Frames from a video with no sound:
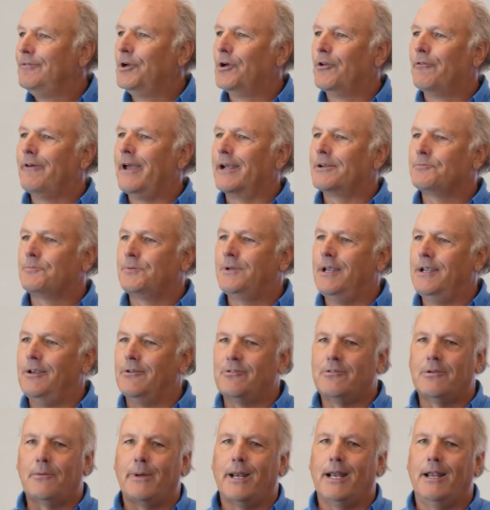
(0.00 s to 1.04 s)
Field of expertise.
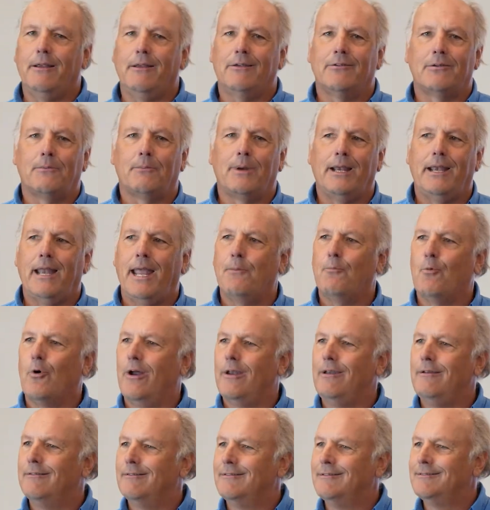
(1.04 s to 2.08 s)
Somebody name
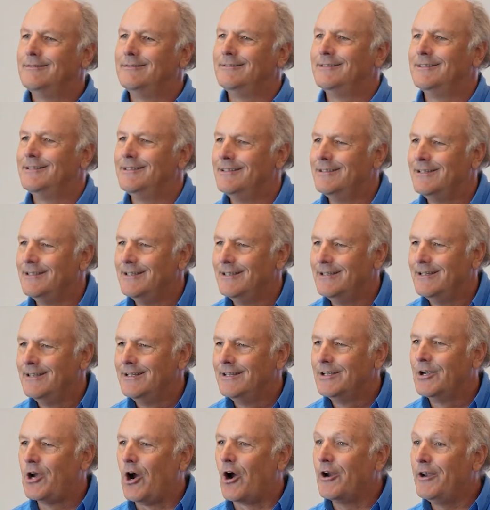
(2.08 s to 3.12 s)
one.
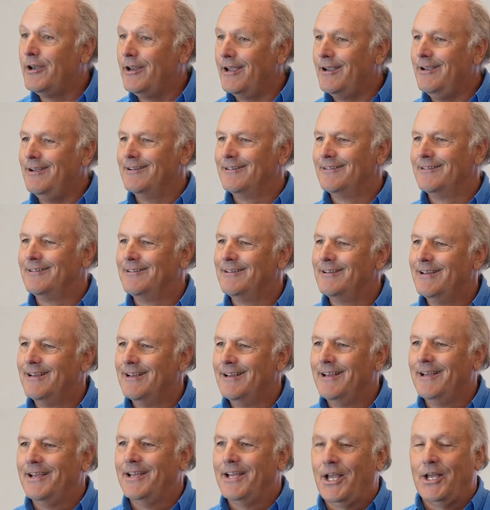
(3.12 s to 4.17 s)
Gardening?
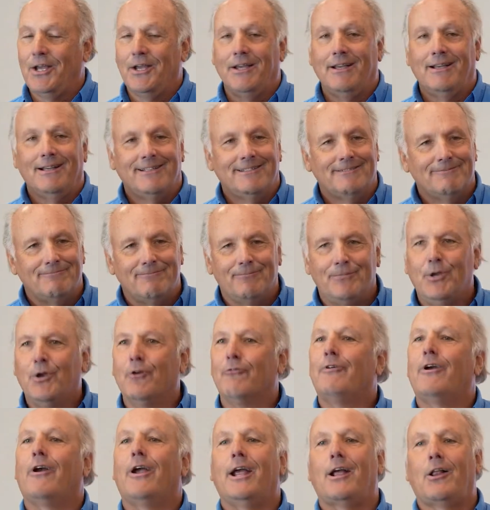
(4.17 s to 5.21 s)

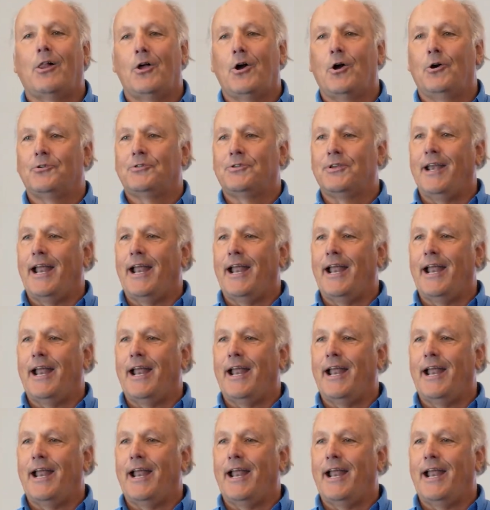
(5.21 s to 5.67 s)
You're very close.